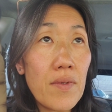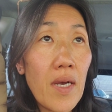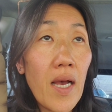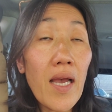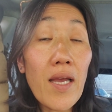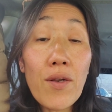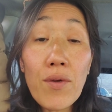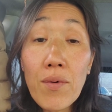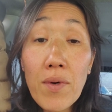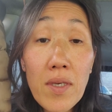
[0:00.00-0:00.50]

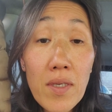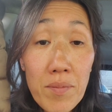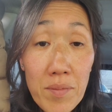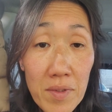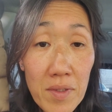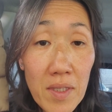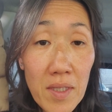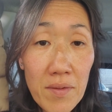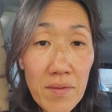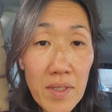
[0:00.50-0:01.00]
I don't want to
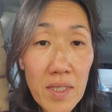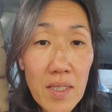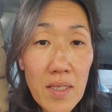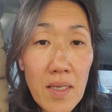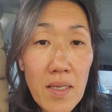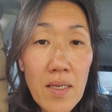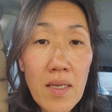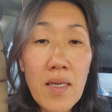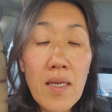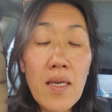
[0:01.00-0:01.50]
believe it,
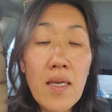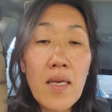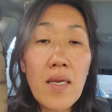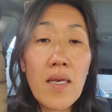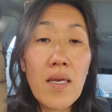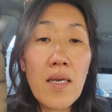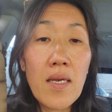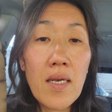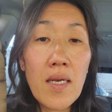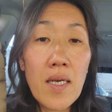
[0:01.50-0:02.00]

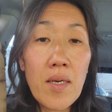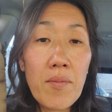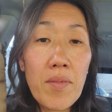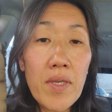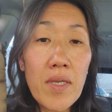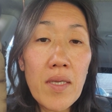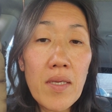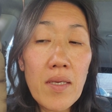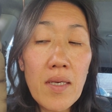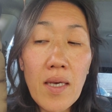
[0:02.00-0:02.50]

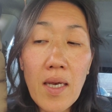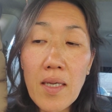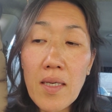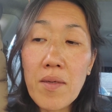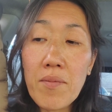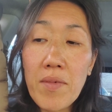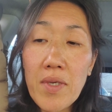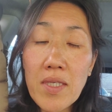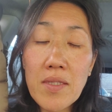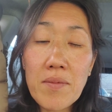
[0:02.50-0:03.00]
but it kind
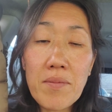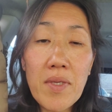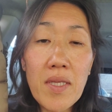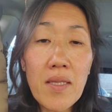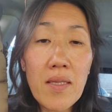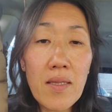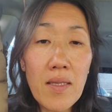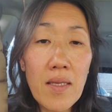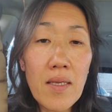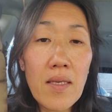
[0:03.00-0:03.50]
of makes me
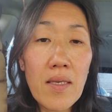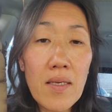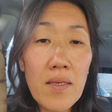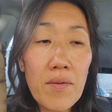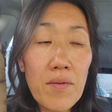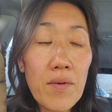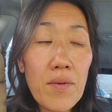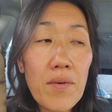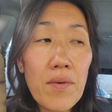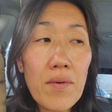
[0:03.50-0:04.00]
think
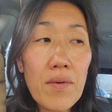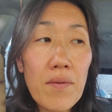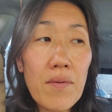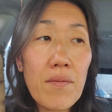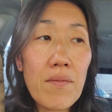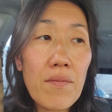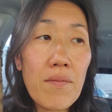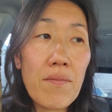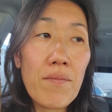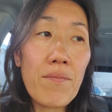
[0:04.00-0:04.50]

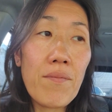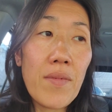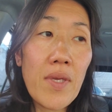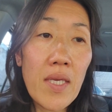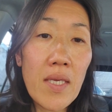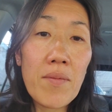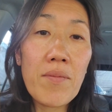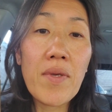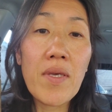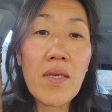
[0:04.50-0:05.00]

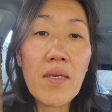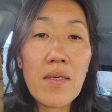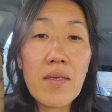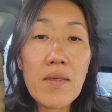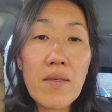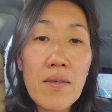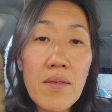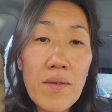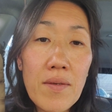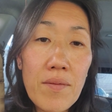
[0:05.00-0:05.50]
maybe
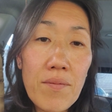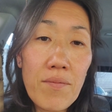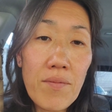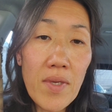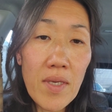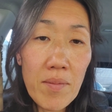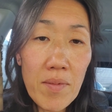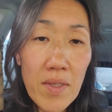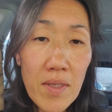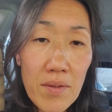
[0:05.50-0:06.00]

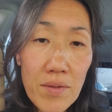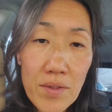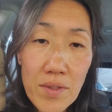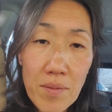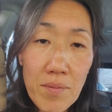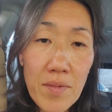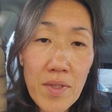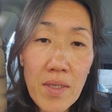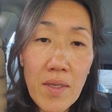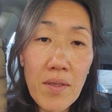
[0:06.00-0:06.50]
there's
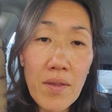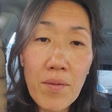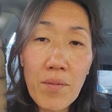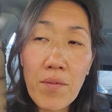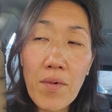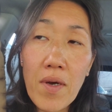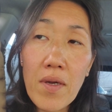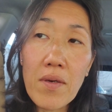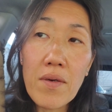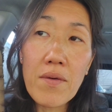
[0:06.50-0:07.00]
something in the
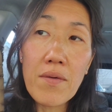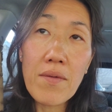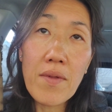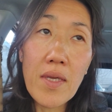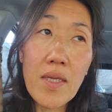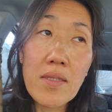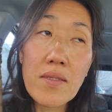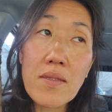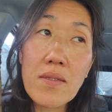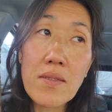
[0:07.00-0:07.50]
water
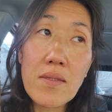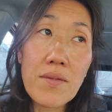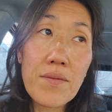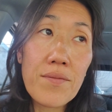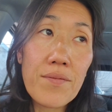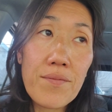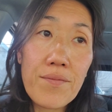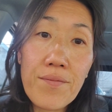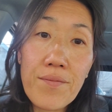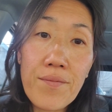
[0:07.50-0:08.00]
that's
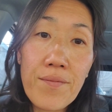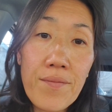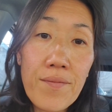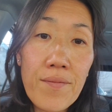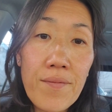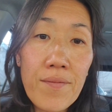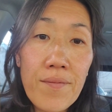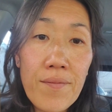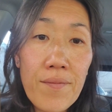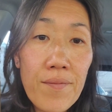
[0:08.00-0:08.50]

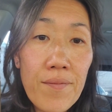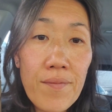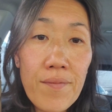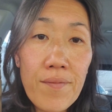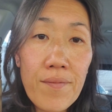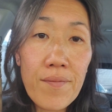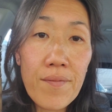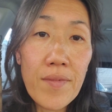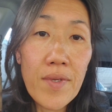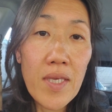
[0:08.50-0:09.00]

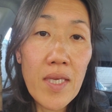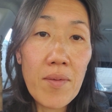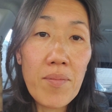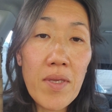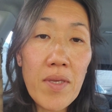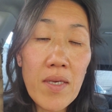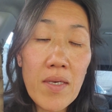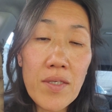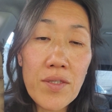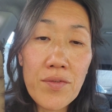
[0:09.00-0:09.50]

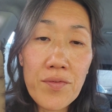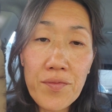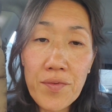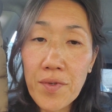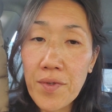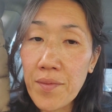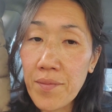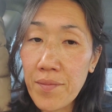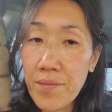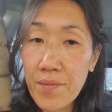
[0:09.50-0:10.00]
keeping us
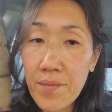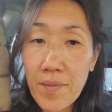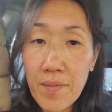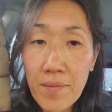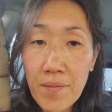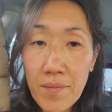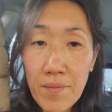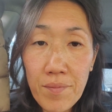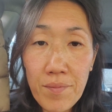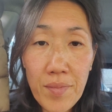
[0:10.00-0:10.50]
from
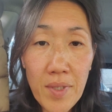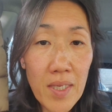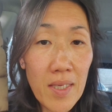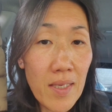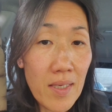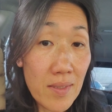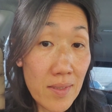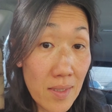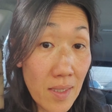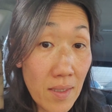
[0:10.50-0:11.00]

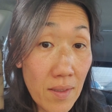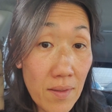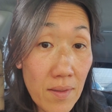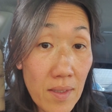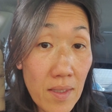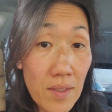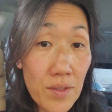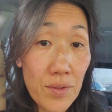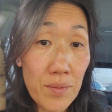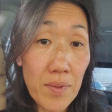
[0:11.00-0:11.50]
being as
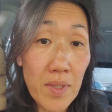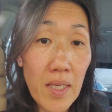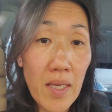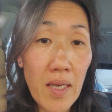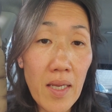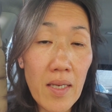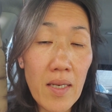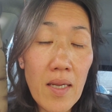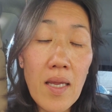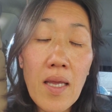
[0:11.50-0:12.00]
healthy as we
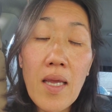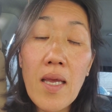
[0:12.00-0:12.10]
can.